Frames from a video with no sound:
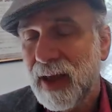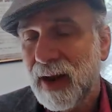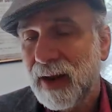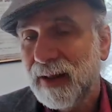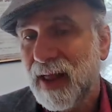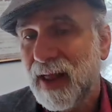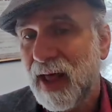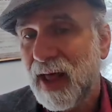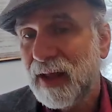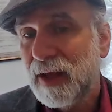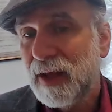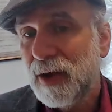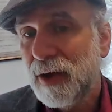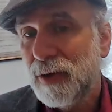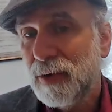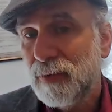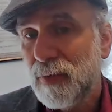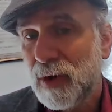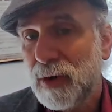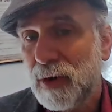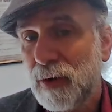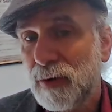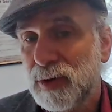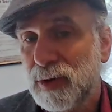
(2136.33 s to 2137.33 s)
And a lot of go,
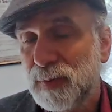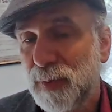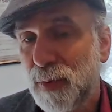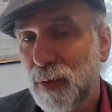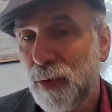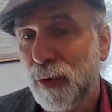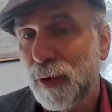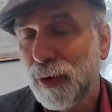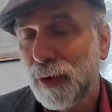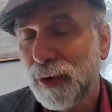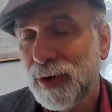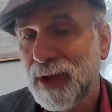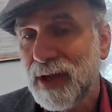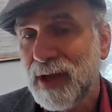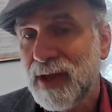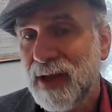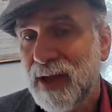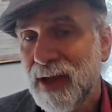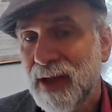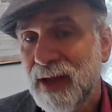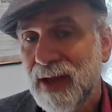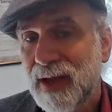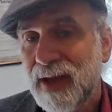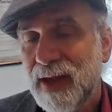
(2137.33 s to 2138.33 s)
what goes
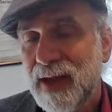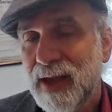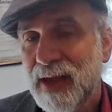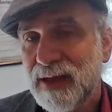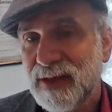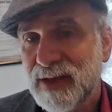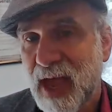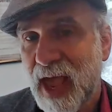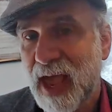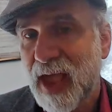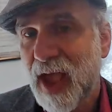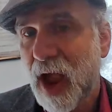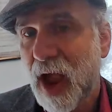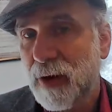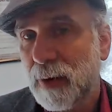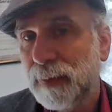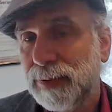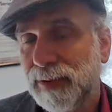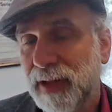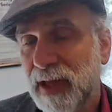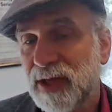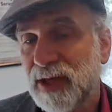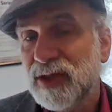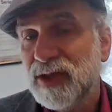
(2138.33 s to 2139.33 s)
poorly is AI
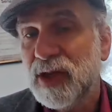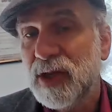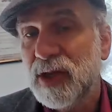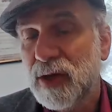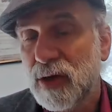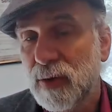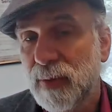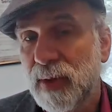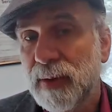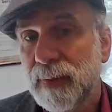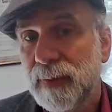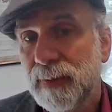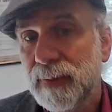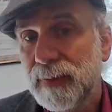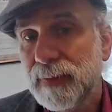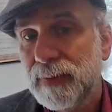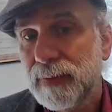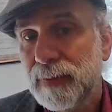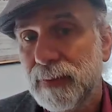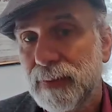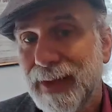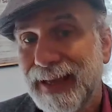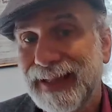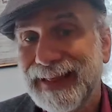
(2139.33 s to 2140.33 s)
replacing human,
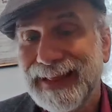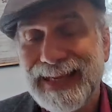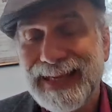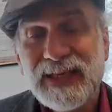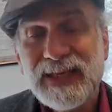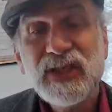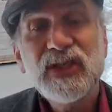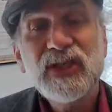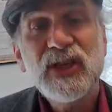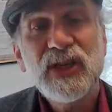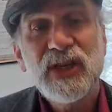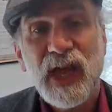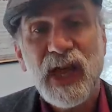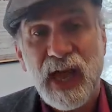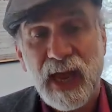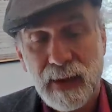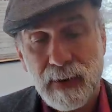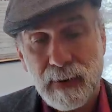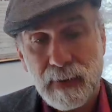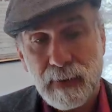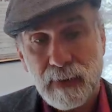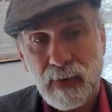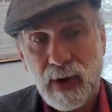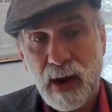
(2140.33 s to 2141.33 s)
at least today,
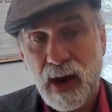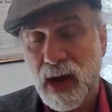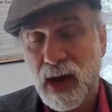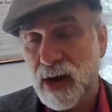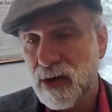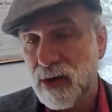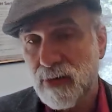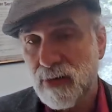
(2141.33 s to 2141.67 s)
right?